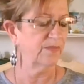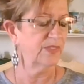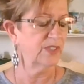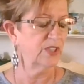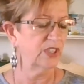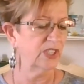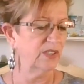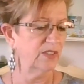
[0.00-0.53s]

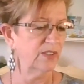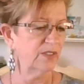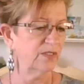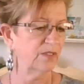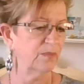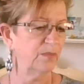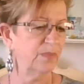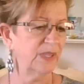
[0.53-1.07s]
She
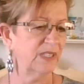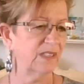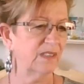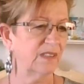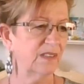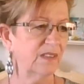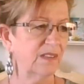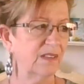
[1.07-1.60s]
knew that
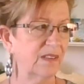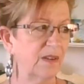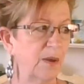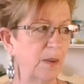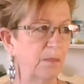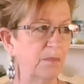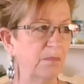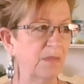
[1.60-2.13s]

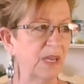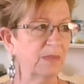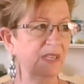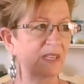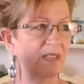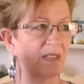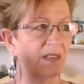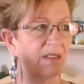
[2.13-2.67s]

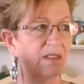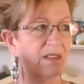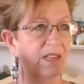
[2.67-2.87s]
maybe